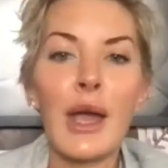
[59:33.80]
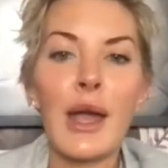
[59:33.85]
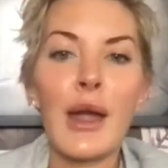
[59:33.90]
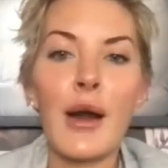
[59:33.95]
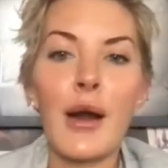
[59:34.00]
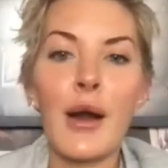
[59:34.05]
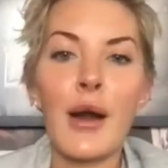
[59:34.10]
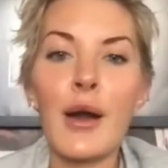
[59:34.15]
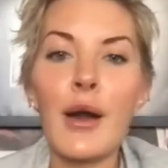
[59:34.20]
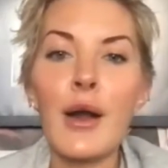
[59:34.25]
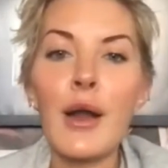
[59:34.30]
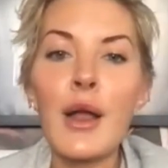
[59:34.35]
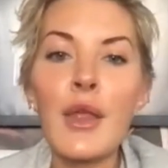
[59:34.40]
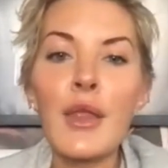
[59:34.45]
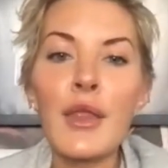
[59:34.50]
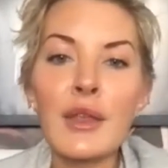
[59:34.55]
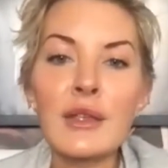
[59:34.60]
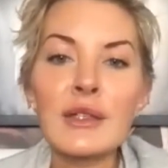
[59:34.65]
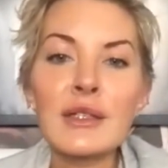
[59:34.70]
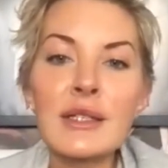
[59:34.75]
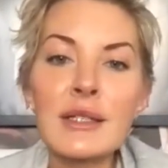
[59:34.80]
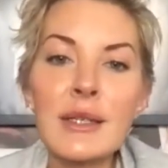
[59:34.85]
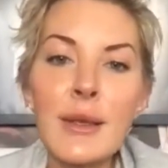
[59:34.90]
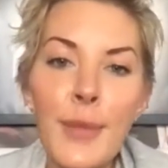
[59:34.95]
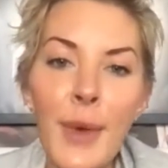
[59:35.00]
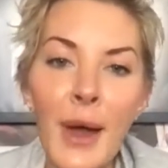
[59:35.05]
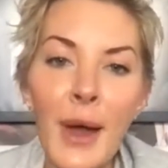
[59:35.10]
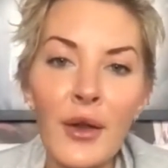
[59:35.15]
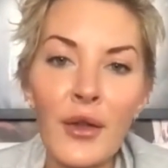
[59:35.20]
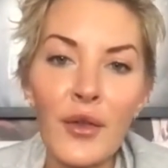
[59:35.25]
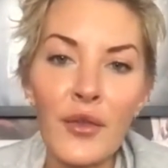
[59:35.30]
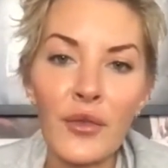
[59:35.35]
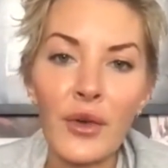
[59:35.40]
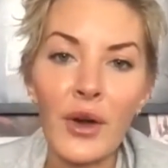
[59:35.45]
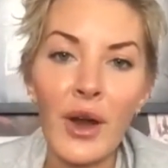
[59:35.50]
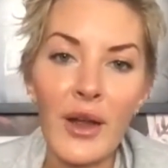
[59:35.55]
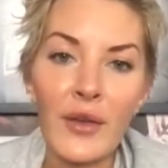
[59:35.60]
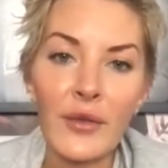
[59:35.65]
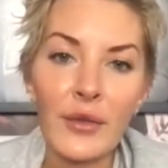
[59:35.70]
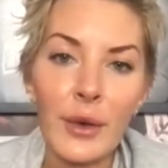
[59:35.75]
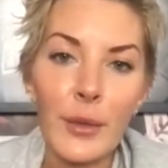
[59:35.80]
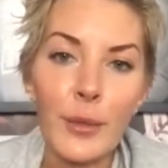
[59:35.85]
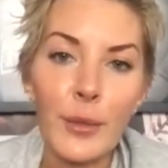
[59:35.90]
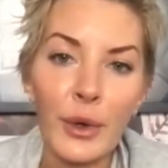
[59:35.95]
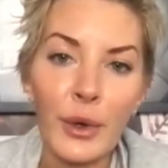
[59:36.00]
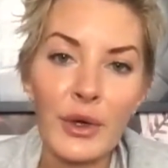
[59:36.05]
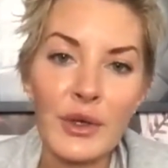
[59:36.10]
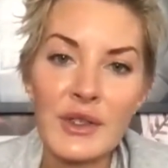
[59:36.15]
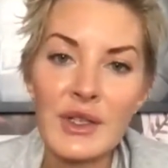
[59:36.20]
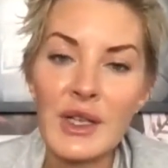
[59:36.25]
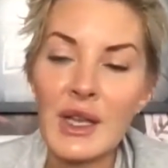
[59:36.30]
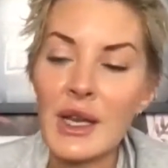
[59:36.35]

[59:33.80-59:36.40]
care? This is a battle for every person.